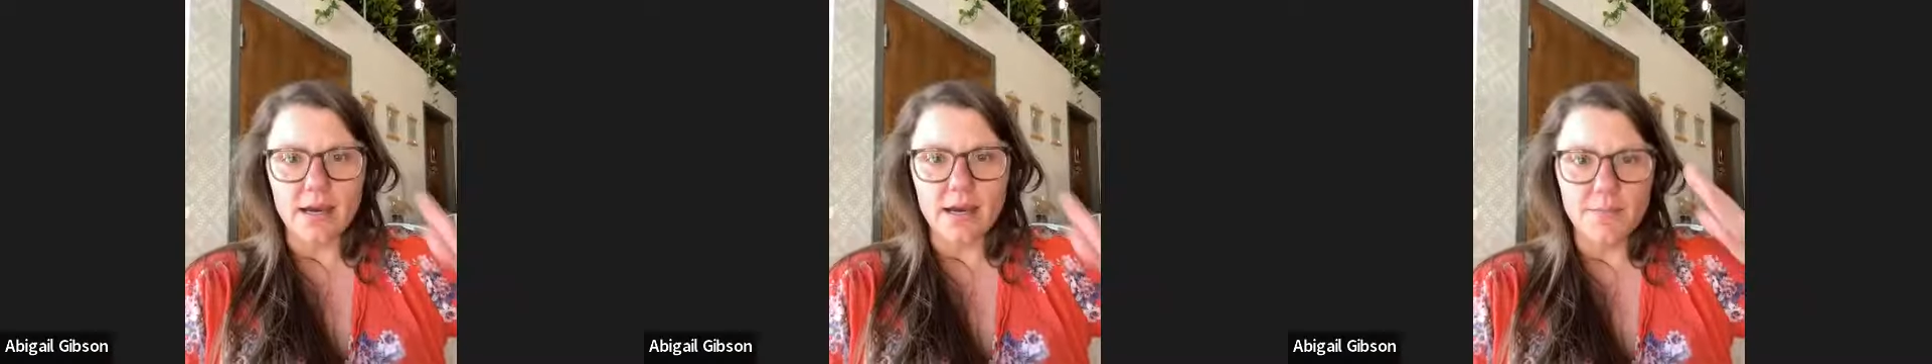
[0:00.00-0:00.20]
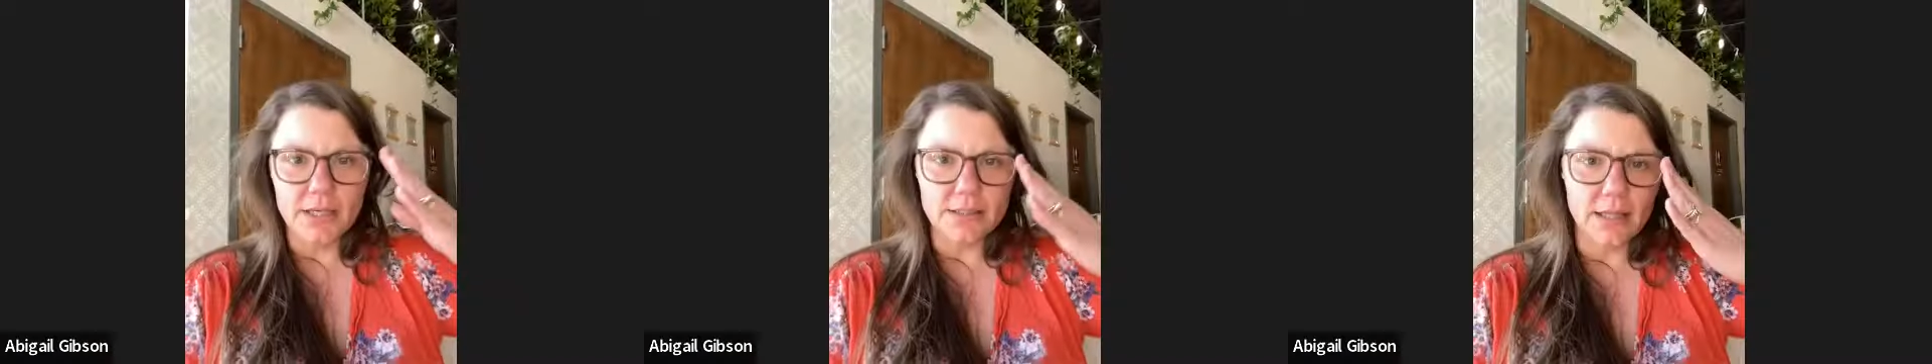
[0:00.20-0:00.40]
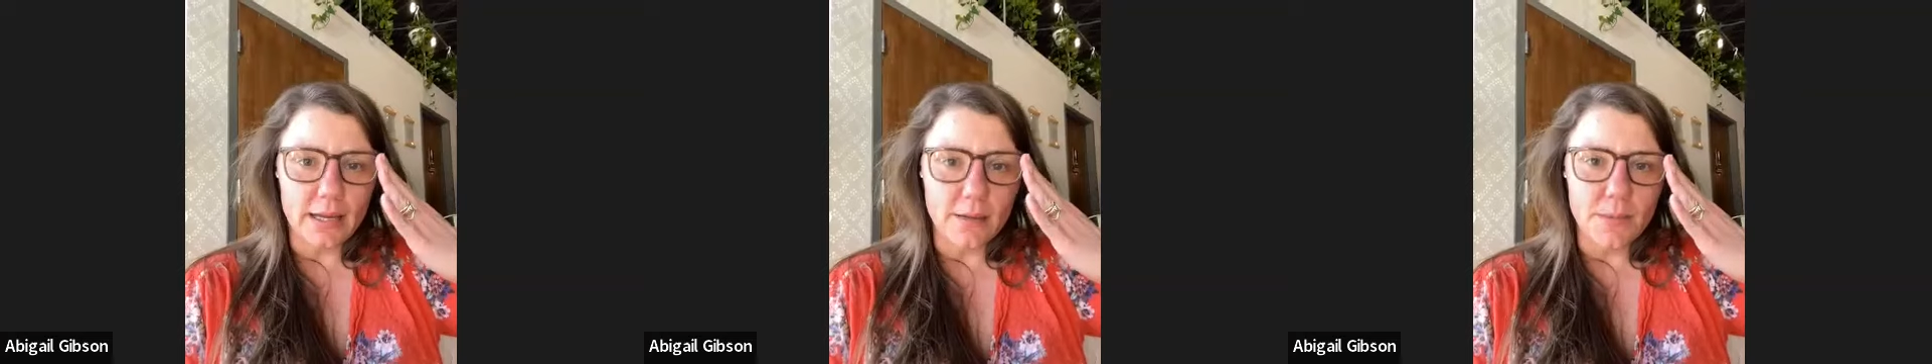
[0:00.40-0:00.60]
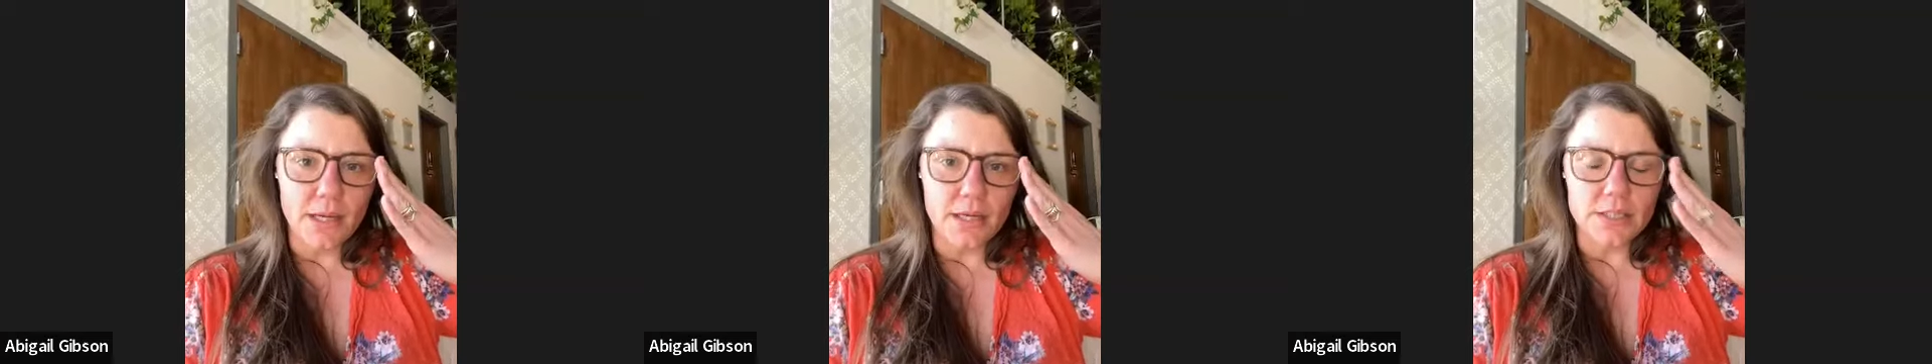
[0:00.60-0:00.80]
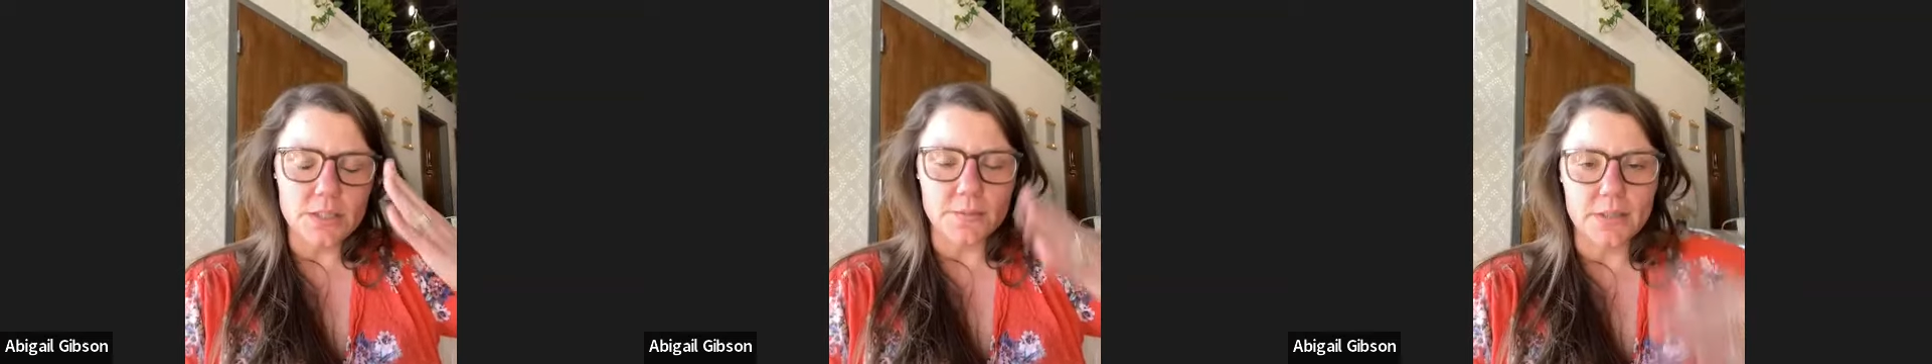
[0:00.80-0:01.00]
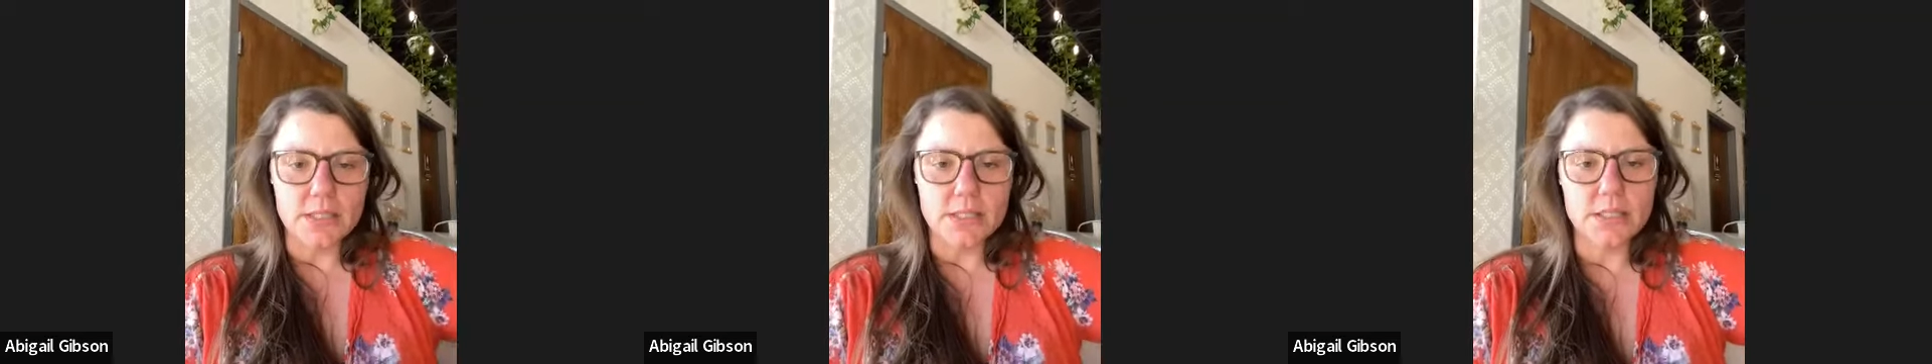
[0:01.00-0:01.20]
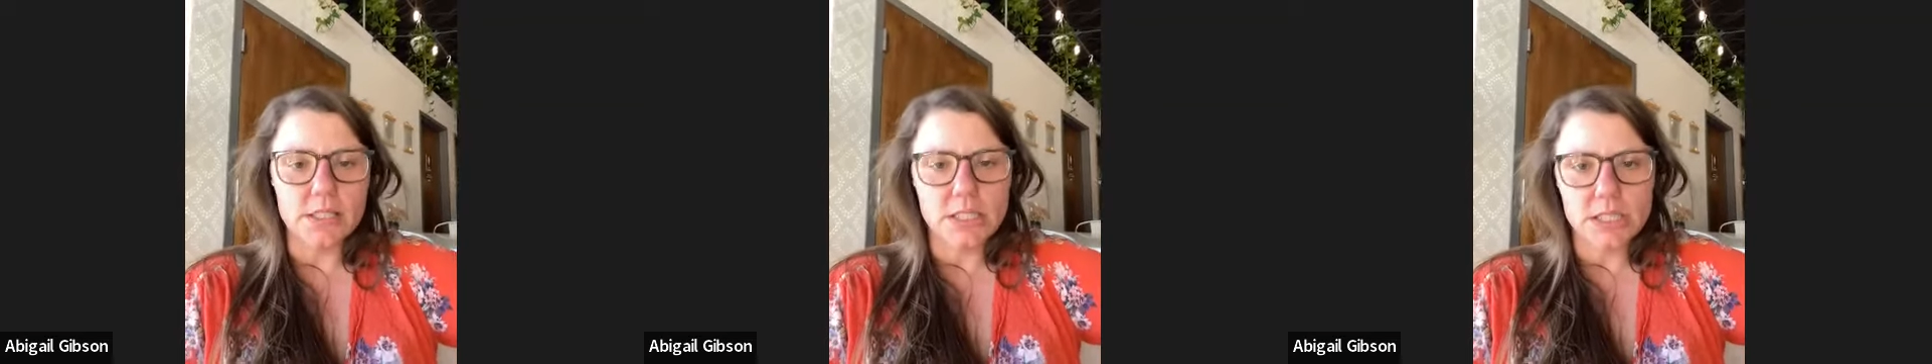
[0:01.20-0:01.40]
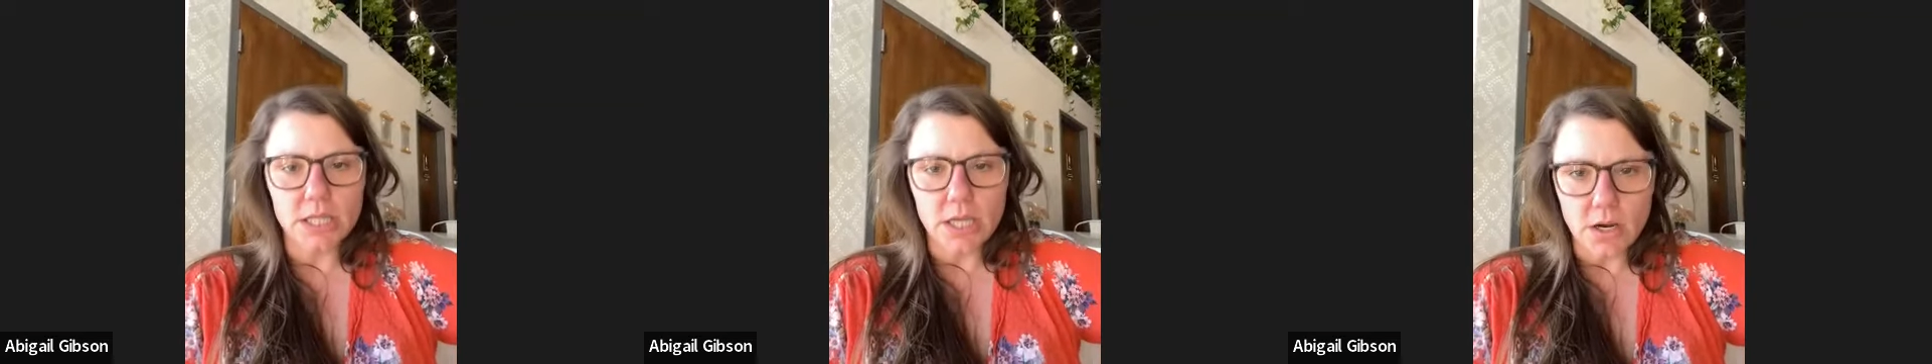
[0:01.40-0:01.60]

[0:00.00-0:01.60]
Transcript: I mean, client management is